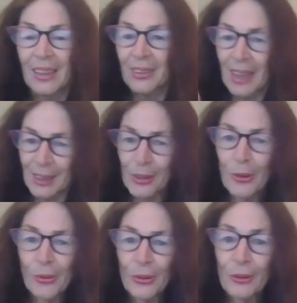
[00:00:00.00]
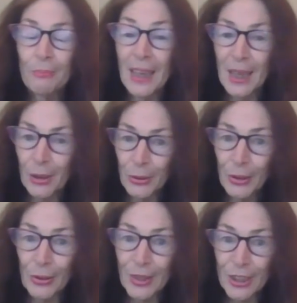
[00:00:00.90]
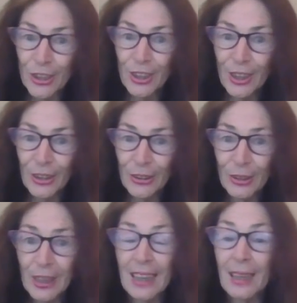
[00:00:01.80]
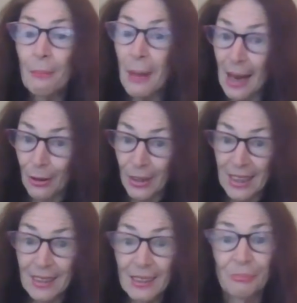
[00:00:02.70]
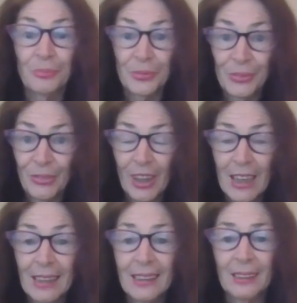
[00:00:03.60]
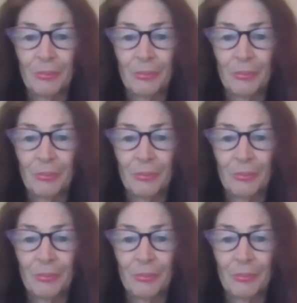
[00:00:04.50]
That's called being a good Christian girl, getting married, right?